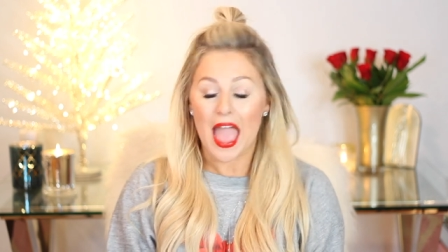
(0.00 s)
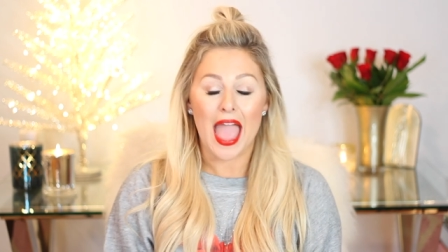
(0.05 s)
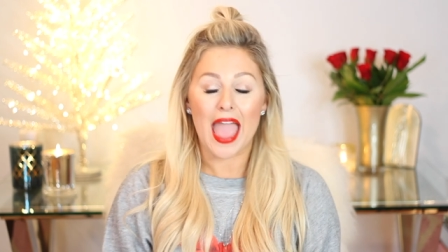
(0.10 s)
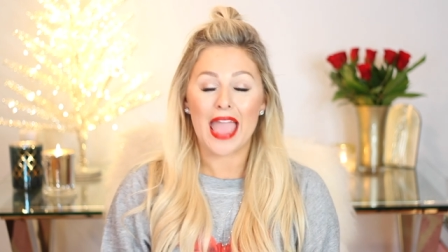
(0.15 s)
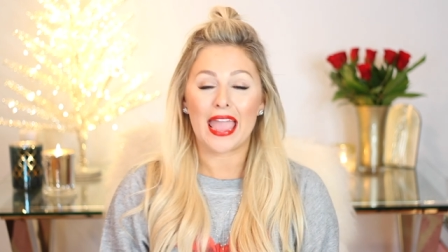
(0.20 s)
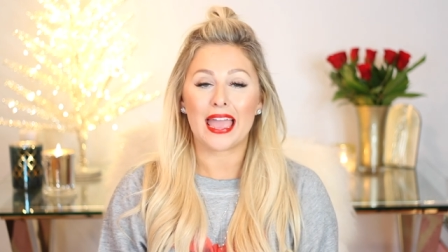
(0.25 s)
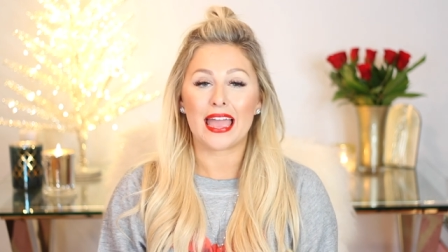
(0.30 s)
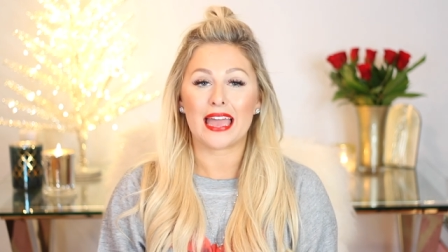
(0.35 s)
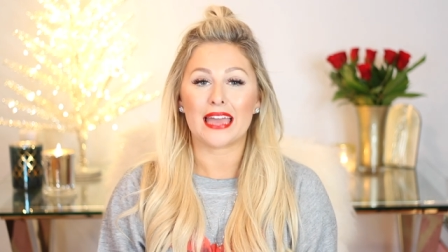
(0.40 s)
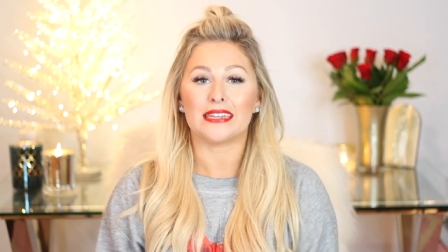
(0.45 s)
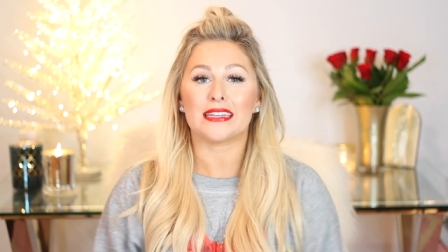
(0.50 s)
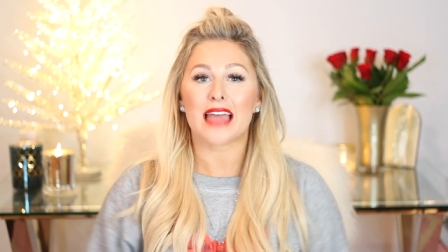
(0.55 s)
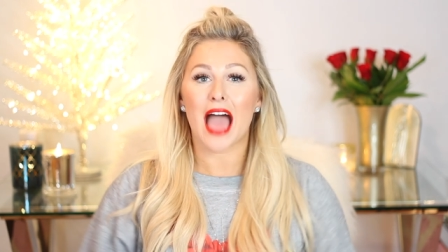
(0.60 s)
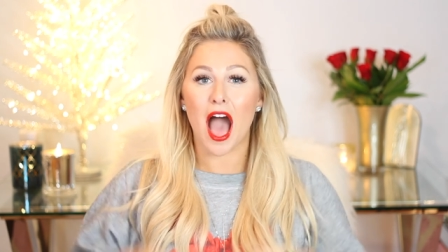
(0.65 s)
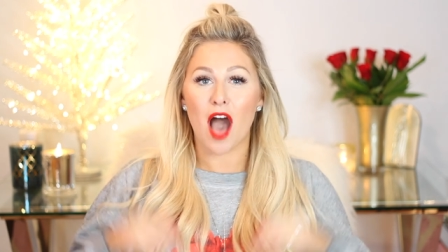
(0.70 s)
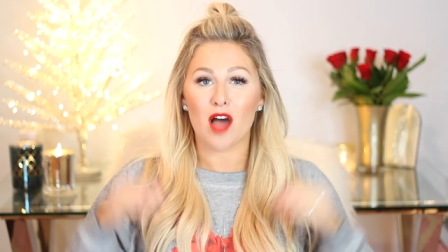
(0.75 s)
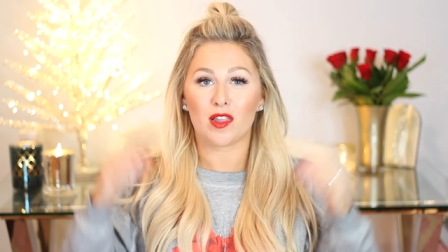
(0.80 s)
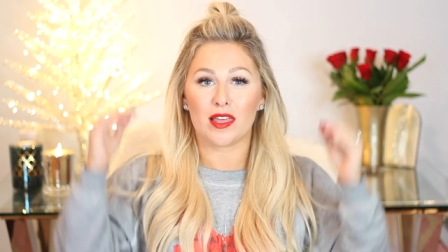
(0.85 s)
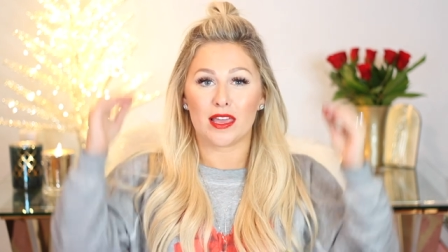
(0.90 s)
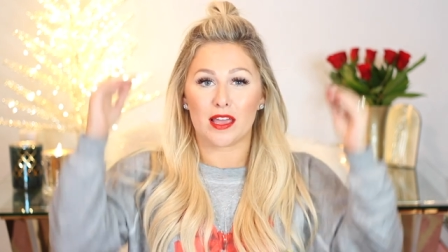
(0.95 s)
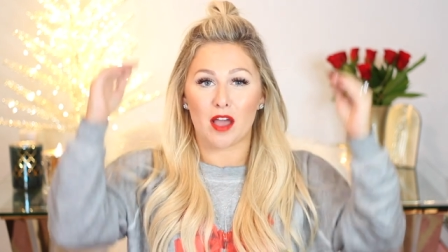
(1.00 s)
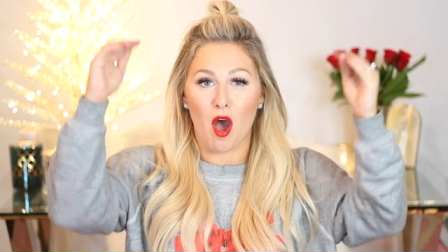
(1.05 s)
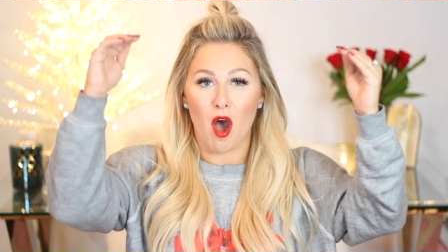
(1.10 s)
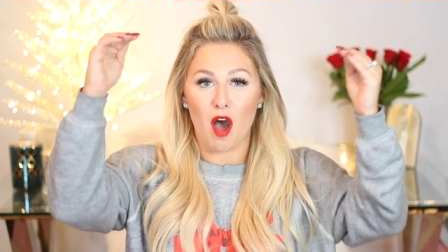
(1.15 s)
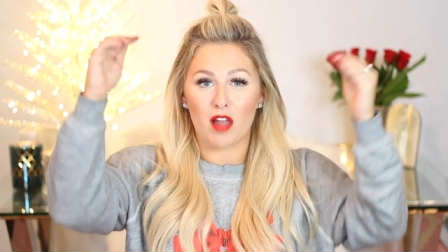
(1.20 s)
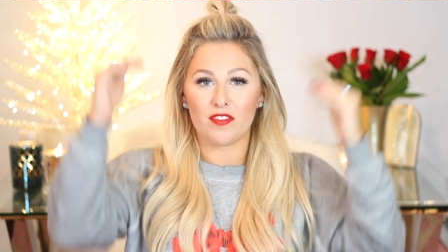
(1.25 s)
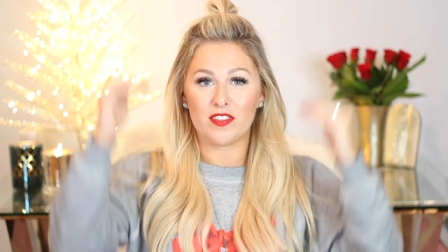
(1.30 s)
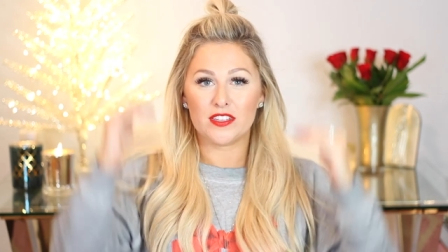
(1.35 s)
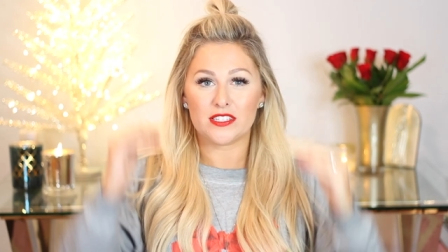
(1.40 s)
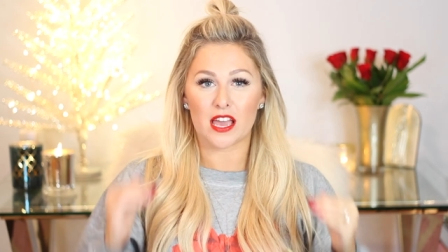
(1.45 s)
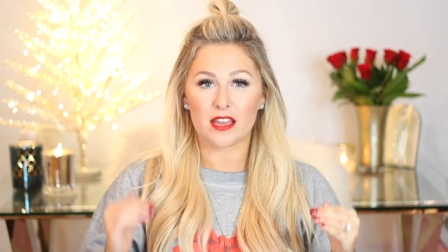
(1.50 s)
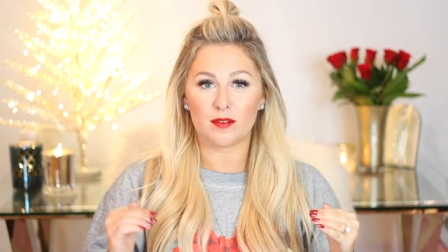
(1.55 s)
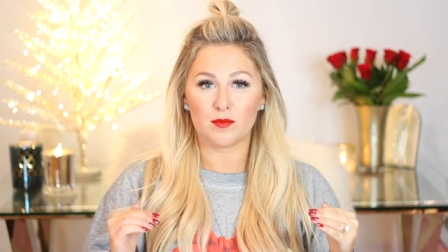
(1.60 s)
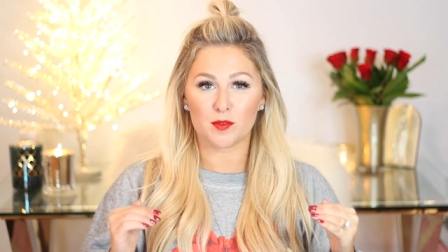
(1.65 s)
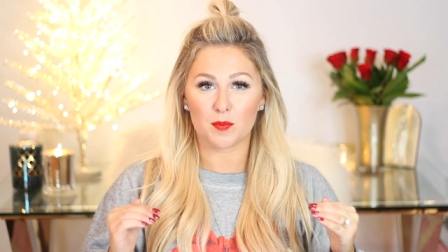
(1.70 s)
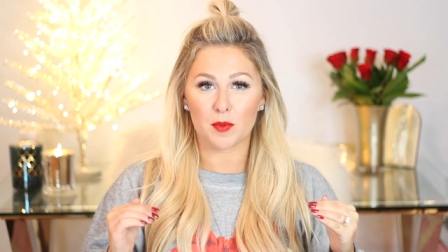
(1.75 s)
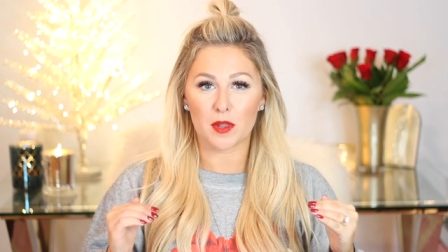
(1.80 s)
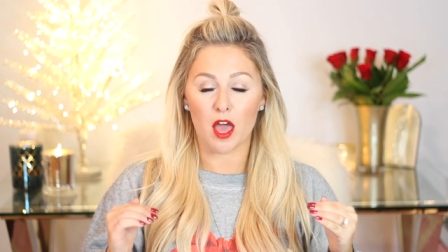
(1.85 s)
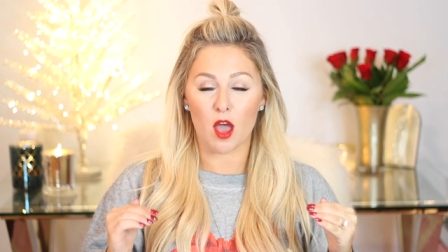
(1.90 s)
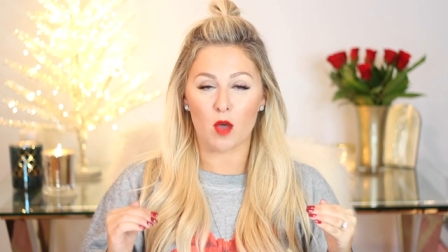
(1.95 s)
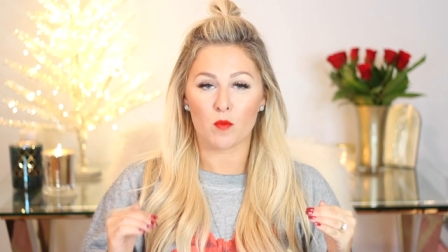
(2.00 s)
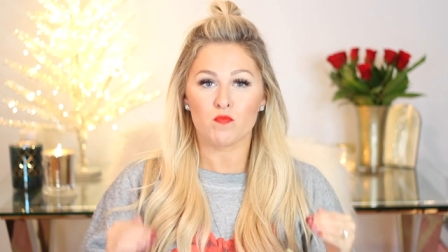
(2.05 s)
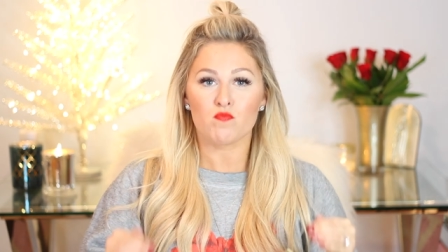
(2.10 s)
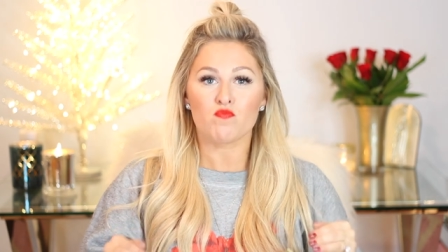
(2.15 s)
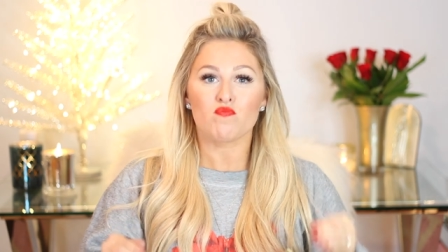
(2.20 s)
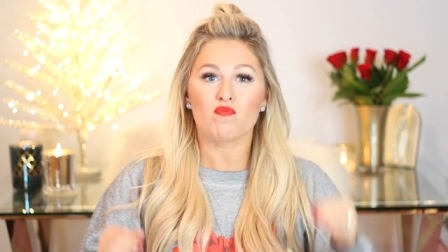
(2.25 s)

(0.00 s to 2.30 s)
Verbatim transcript: And I'll link all of these items below.